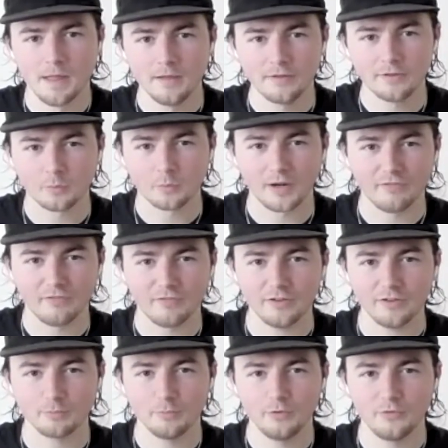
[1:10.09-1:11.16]
Because when I
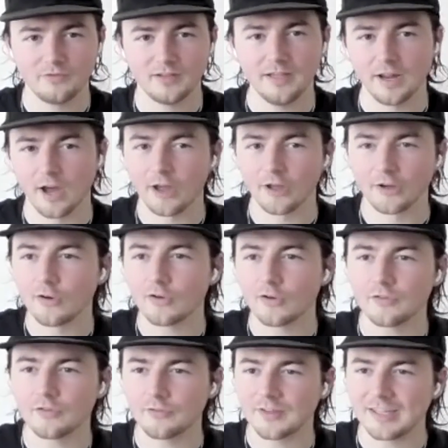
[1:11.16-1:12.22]
first moved in, I heard
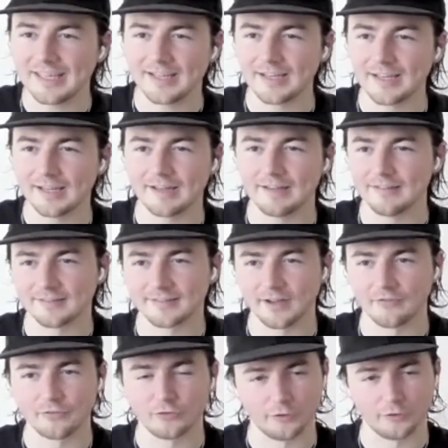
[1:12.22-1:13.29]
lots of giggling and
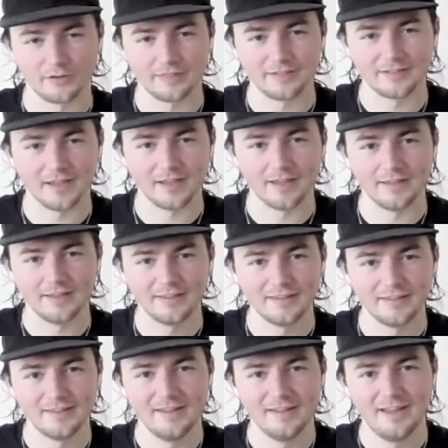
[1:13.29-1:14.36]
stuff during the day
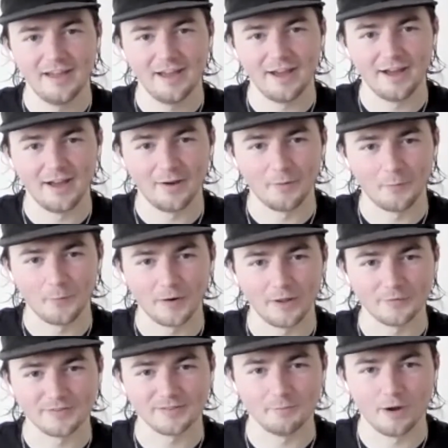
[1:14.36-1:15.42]
uh, when I
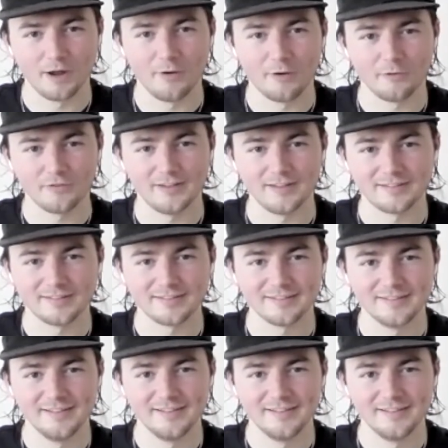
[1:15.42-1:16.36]
was in my office.